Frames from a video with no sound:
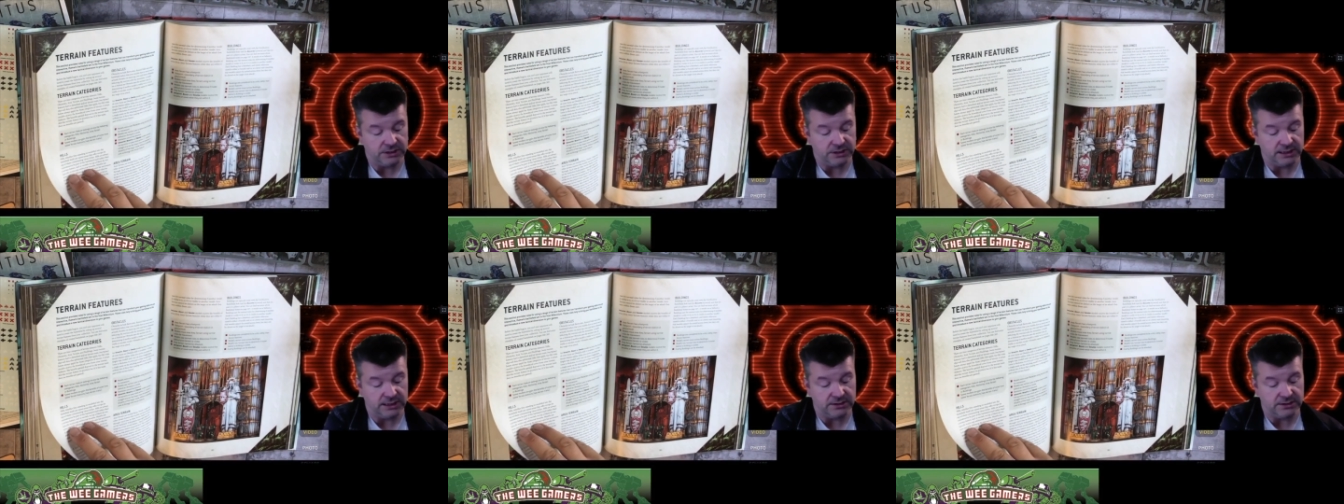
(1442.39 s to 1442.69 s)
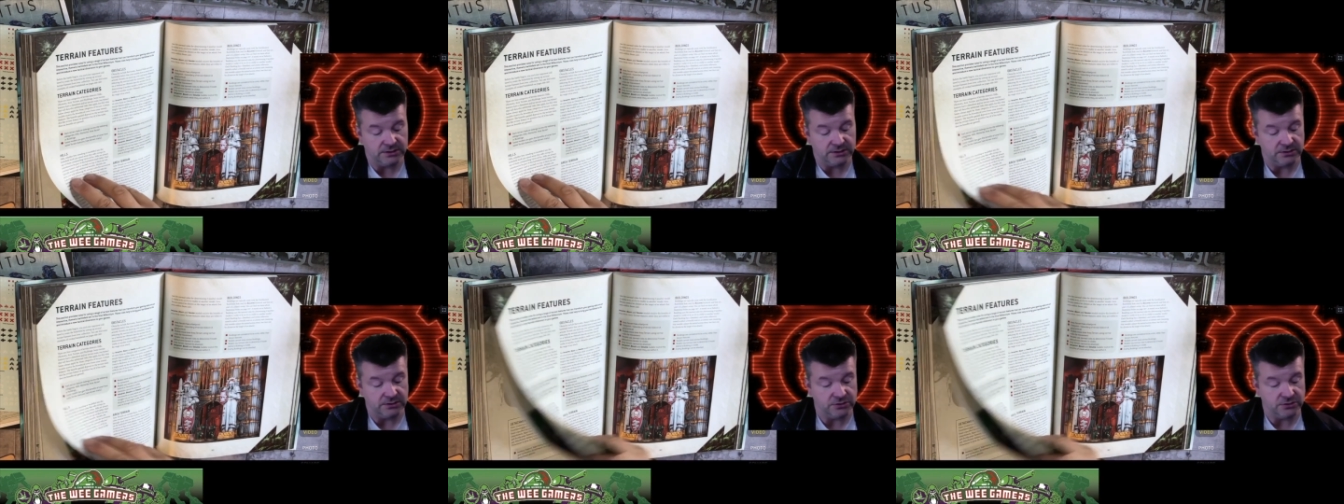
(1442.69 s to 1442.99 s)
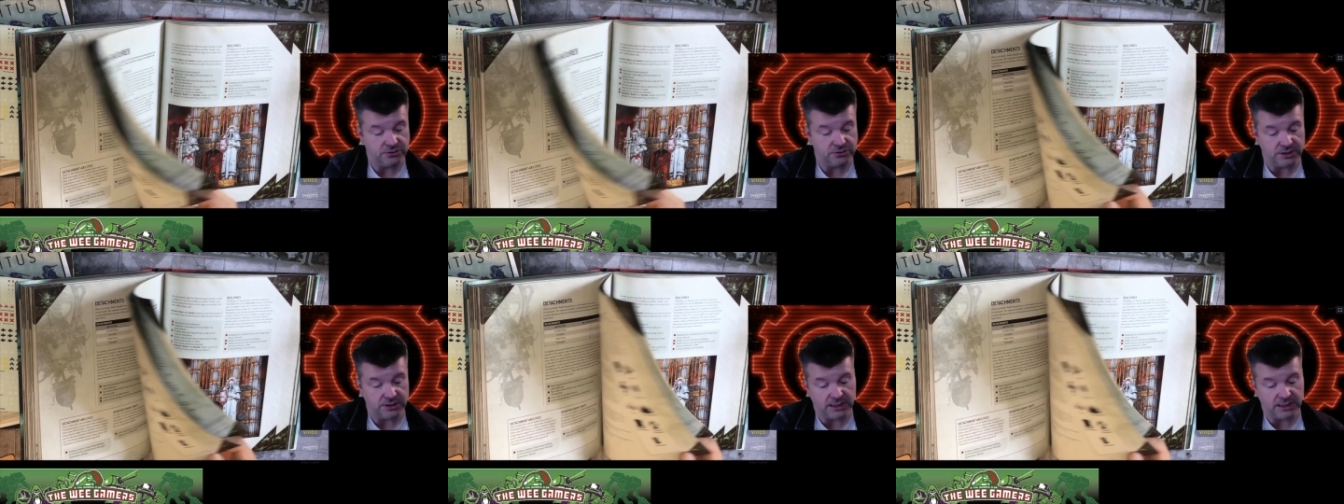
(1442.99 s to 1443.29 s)
as do
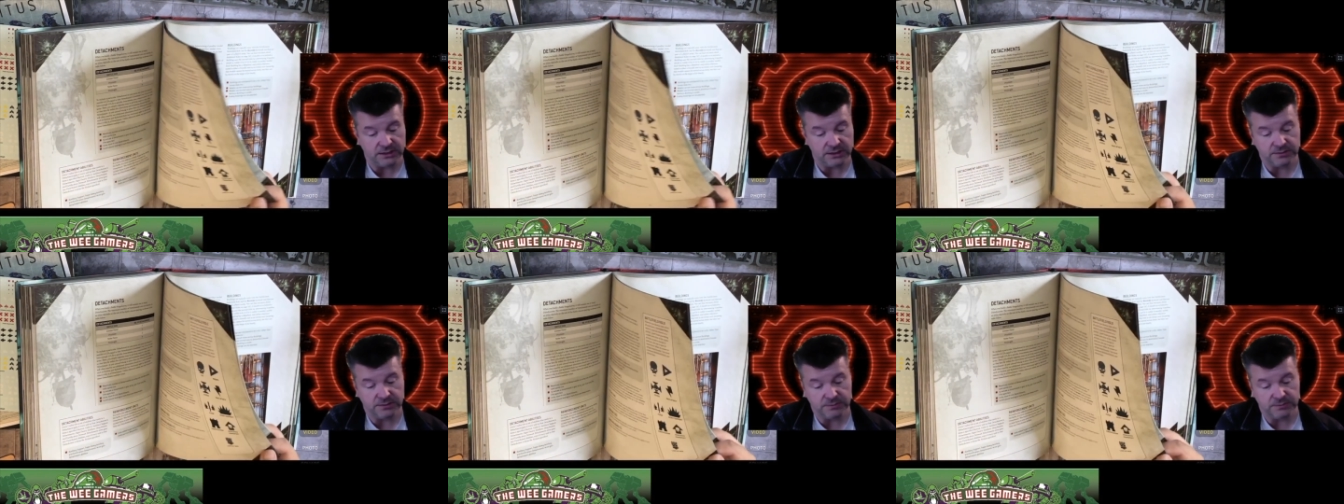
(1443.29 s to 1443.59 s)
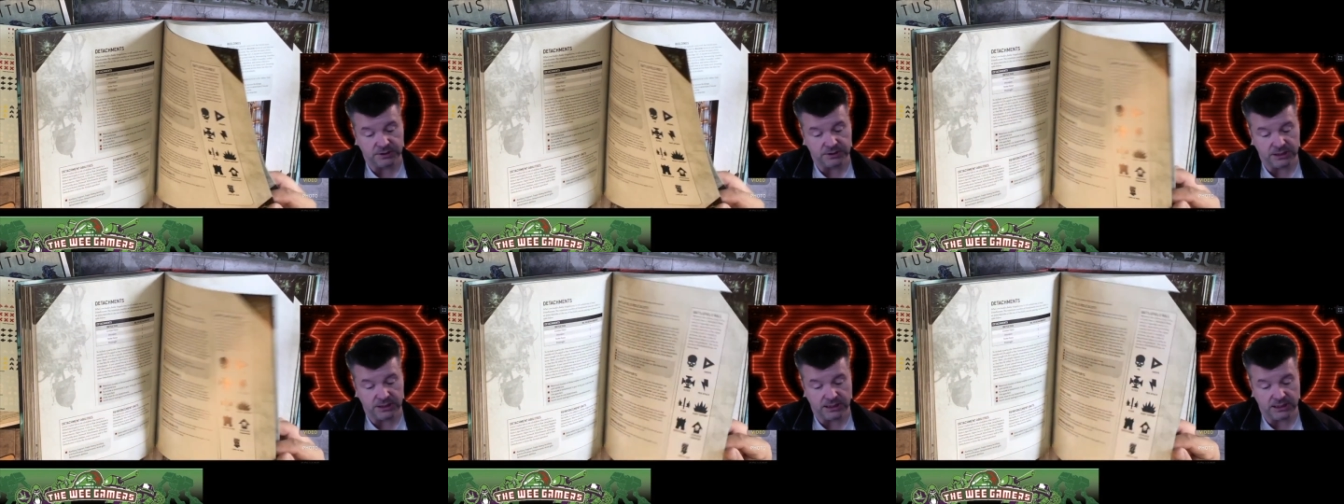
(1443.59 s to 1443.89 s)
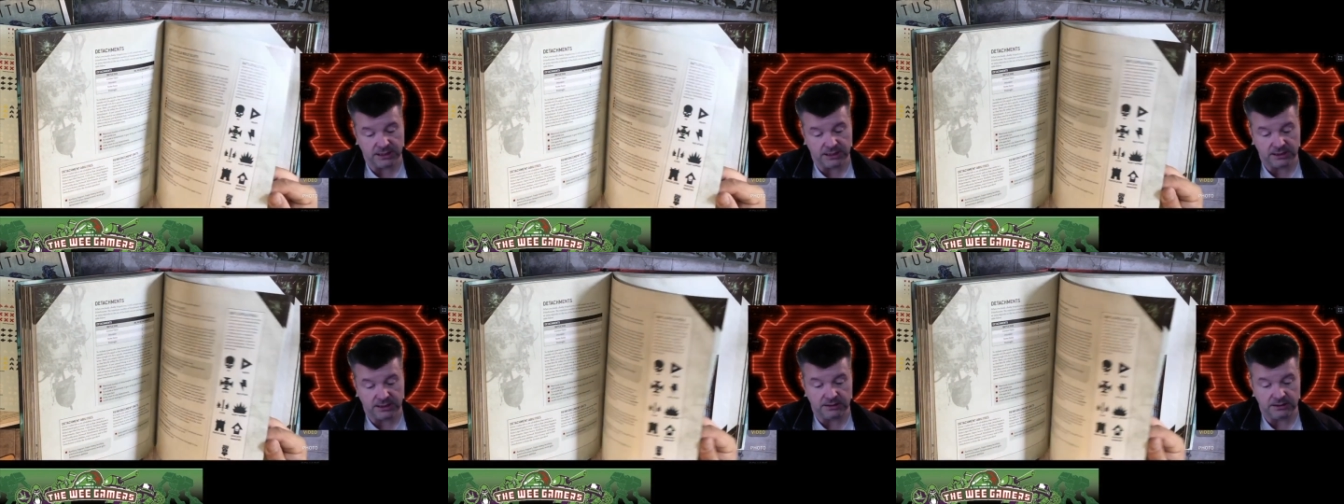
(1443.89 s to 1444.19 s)
stratagems and
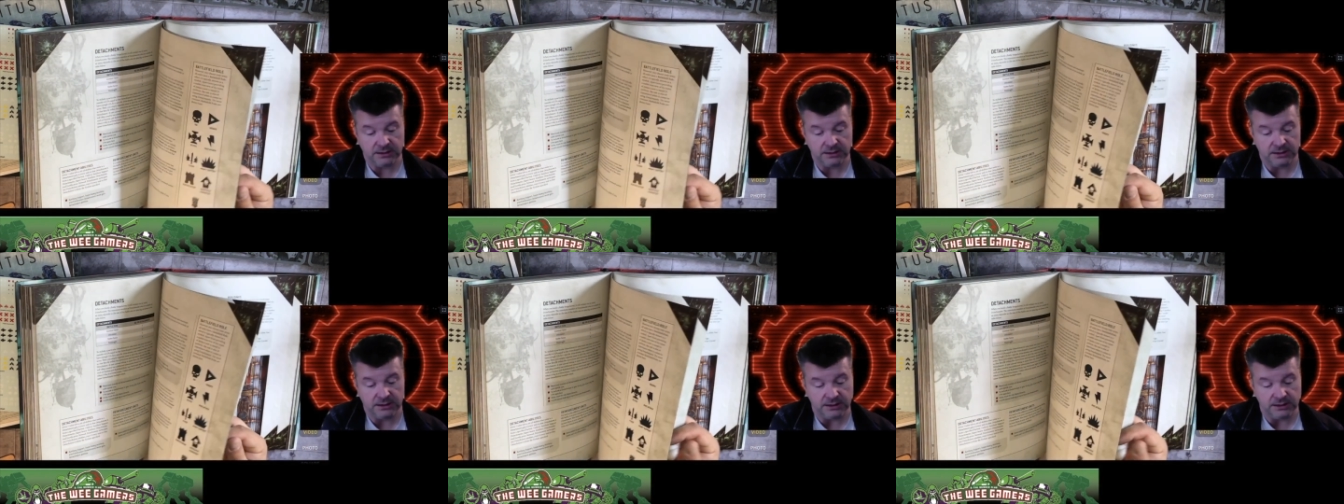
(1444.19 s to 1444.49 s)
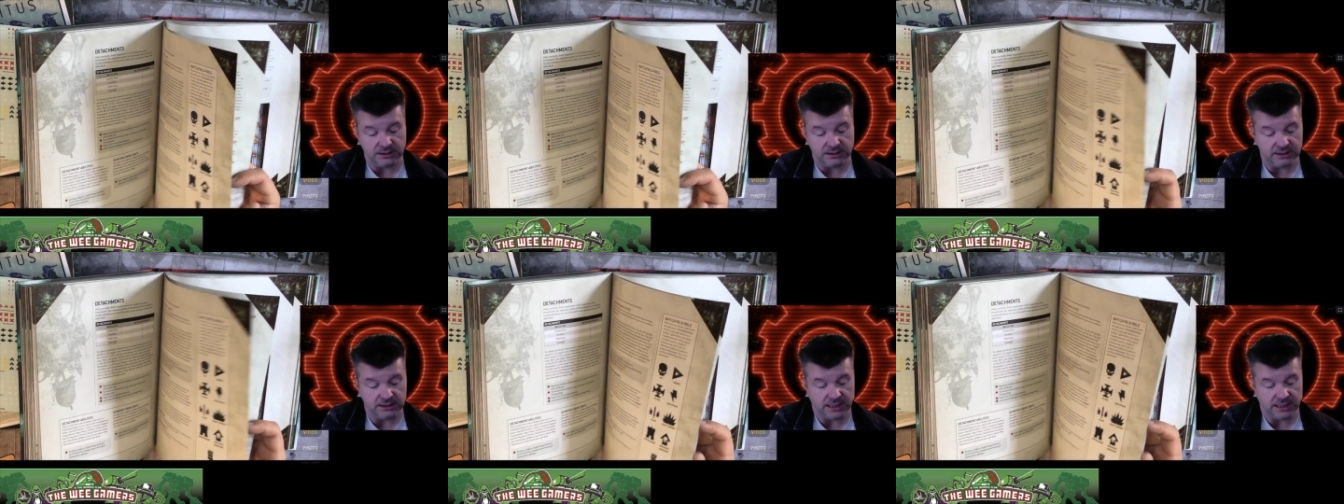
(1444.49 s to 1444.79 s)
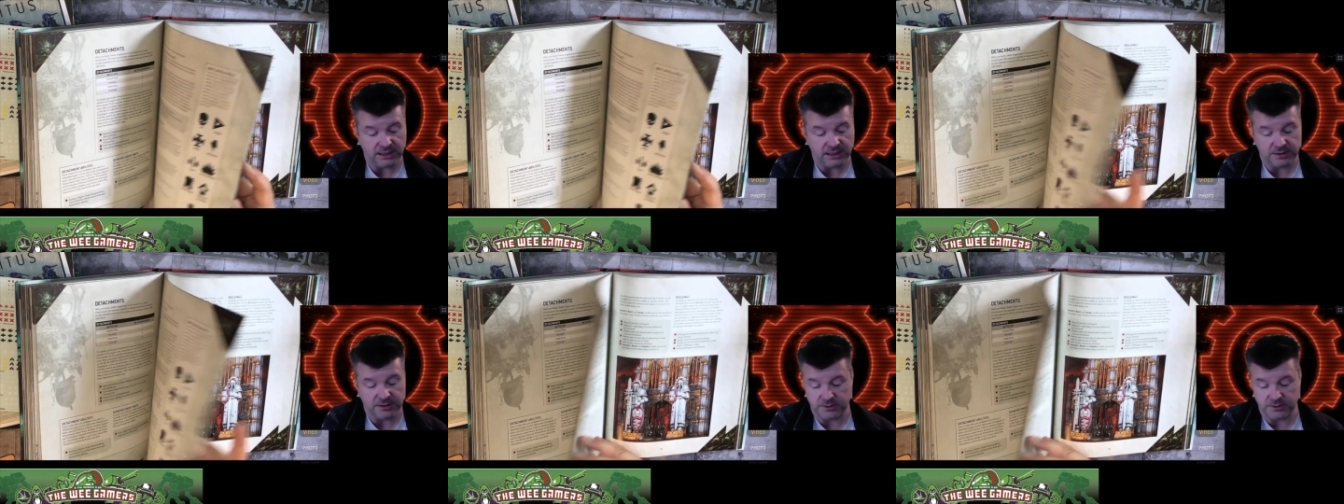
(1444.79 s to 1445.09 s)
that, and
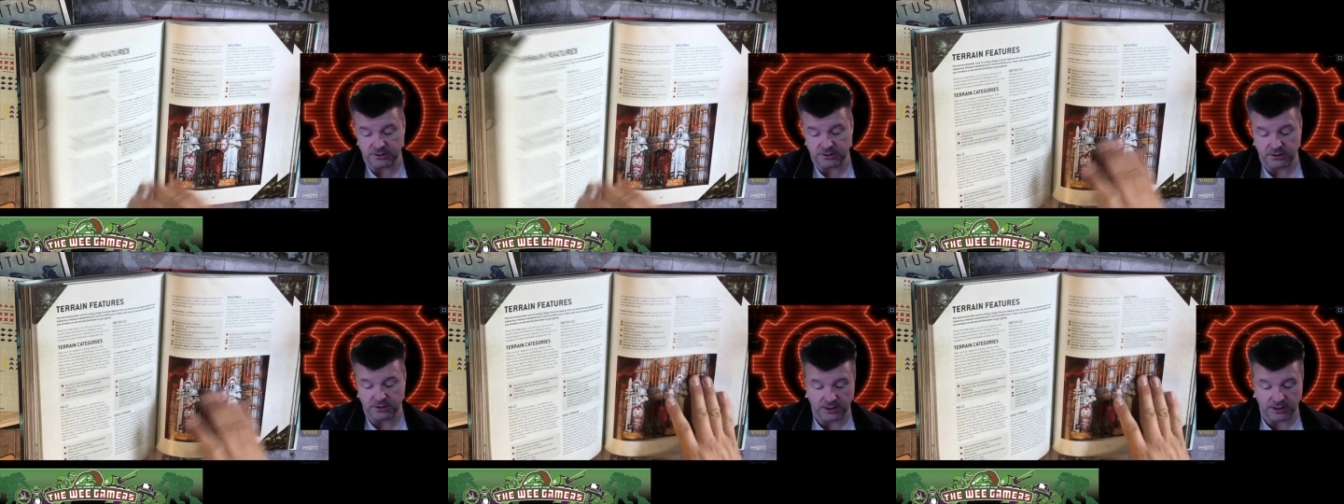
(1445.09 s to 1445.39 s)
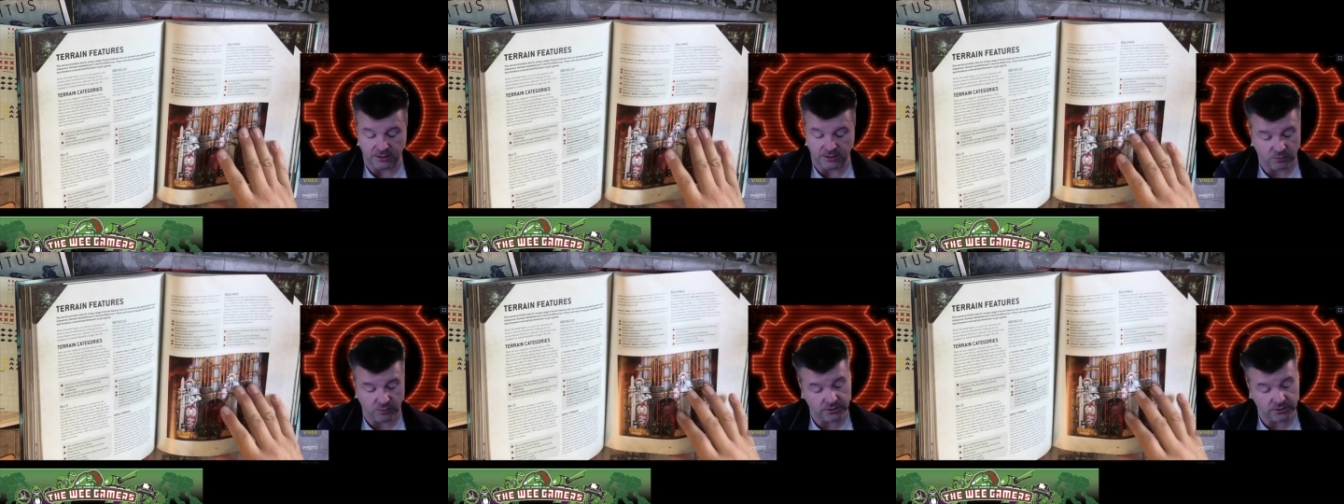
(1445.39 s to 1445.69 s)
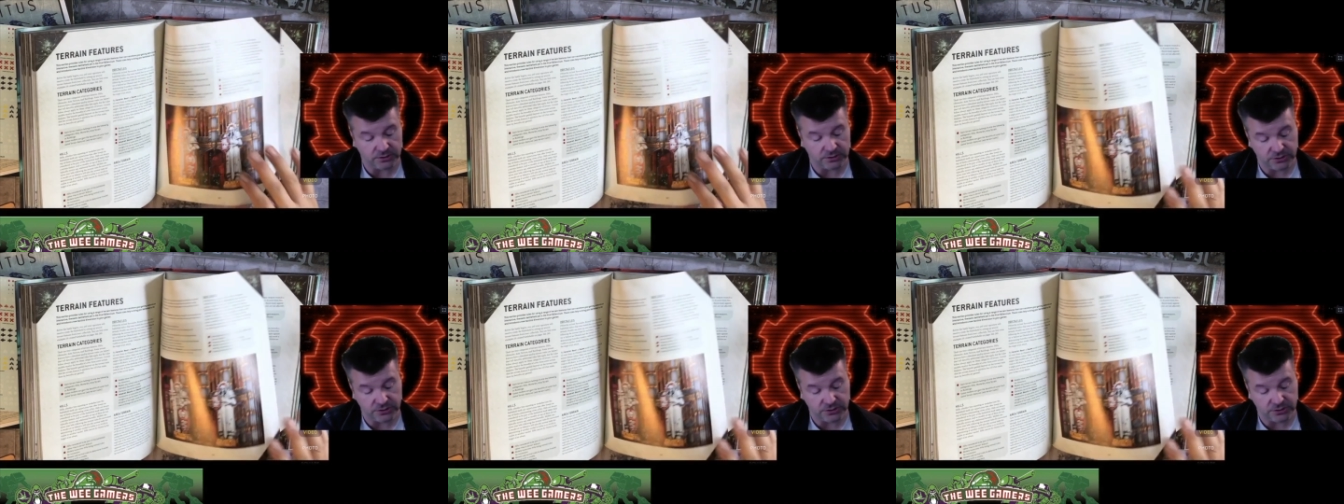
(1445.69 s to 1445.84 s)
detachments, how that works.